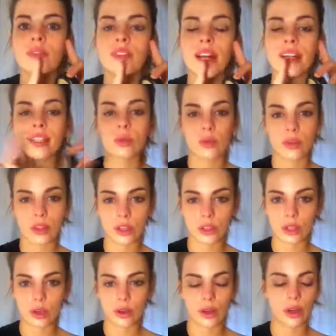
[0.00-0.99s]
That's where the
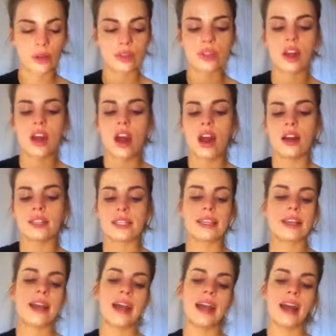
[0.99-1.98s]
glow goes.
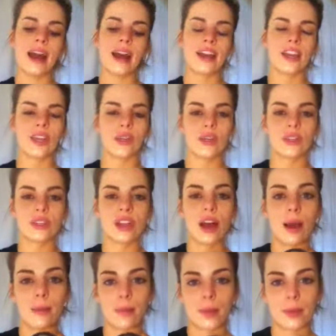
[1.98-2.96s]
Today I used
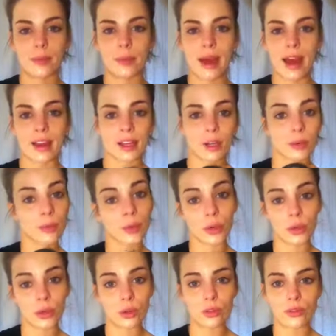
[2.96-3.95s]
the MAC and
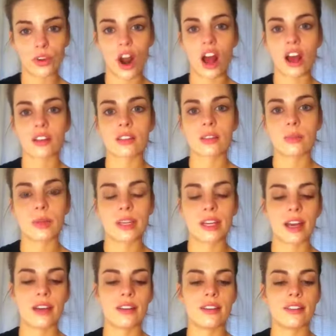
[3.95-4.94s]
Pearl Frost
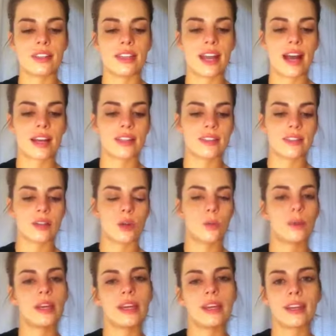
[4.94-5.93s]
because it has no
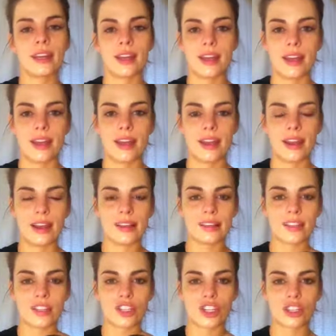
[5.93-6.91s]
pink in it.
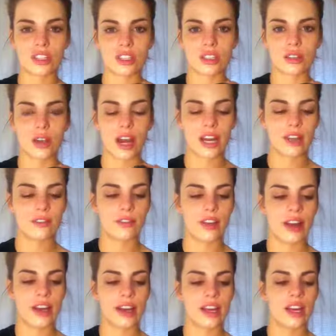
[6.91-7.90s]
It's just kind of
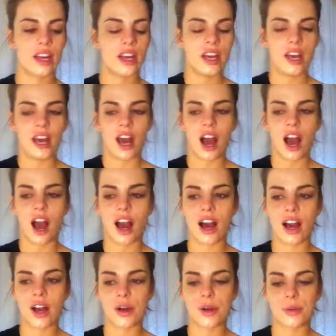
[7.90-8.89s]
like
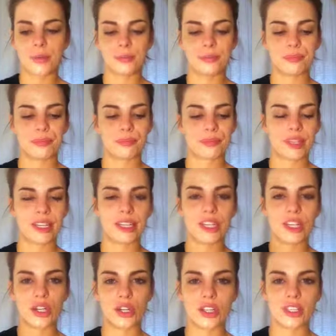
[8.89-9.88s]
an
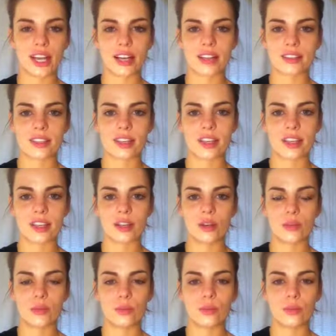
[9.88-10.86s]
iridescent,
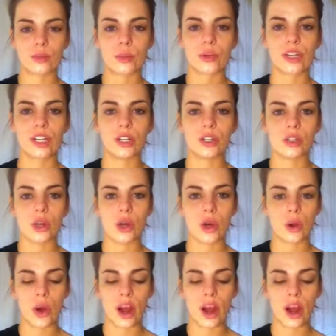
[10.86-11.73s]
pretty glow.